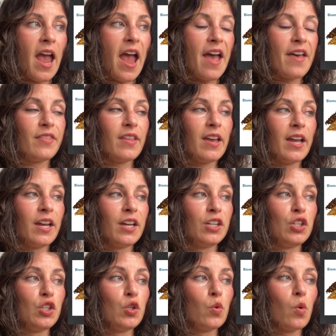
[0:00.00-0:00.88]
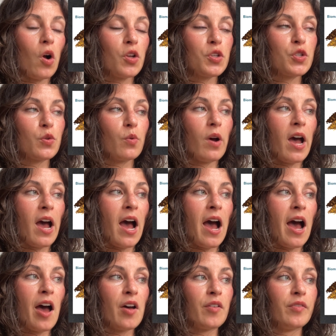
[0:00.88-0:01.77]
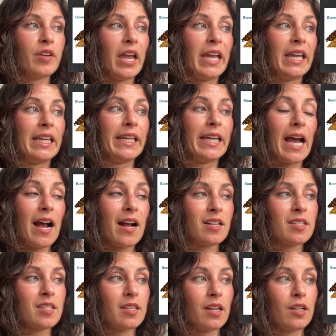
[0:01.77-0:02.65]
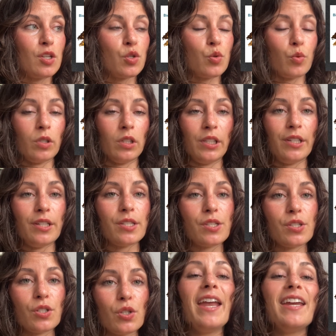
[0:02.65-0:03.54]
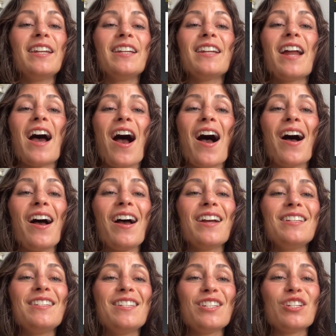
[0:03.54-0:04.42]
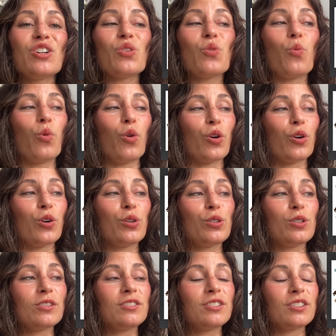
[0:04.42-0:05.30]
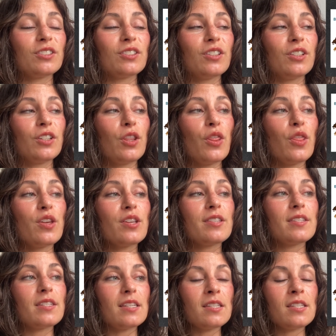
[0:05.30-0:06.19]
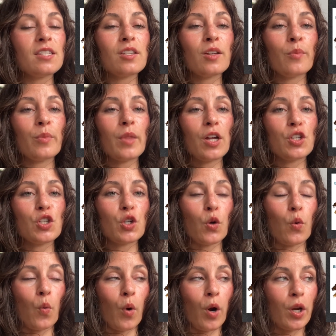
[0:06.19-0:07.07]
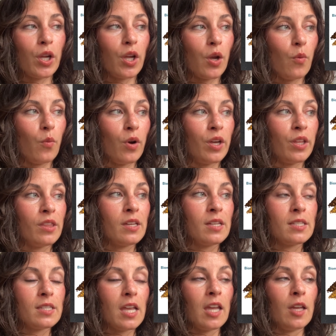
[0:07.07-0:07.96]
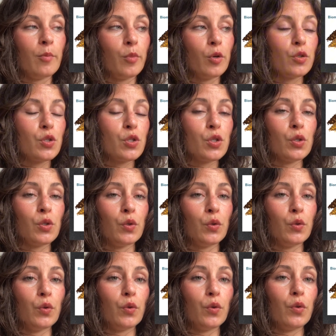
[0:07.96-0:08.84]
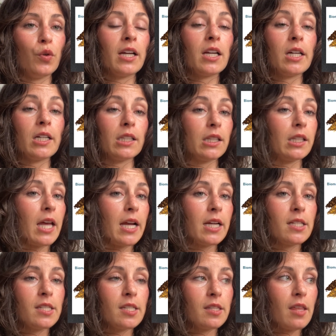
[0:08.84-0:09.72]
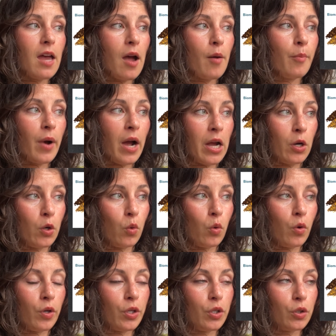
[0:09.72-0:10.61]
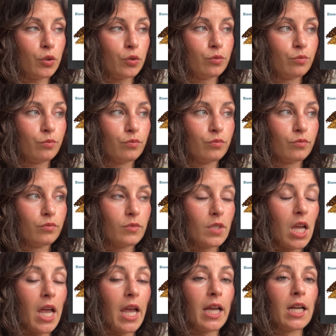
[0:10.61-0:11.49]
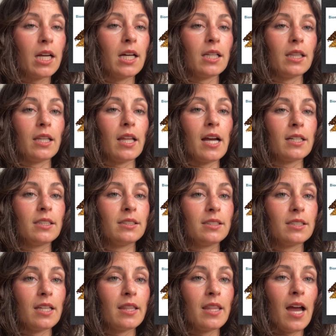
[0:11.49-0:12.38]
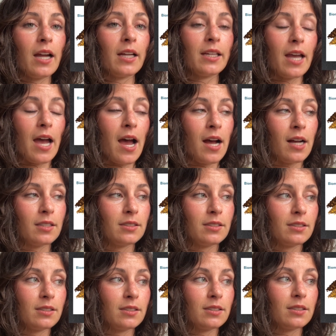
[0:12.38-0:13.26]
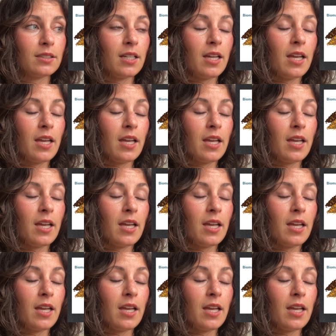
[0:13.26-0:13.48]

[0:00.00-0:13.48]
And then you also have a gas that is released. In an ideal world, the system that you're working with is able to collect that bio oil, collect that gas,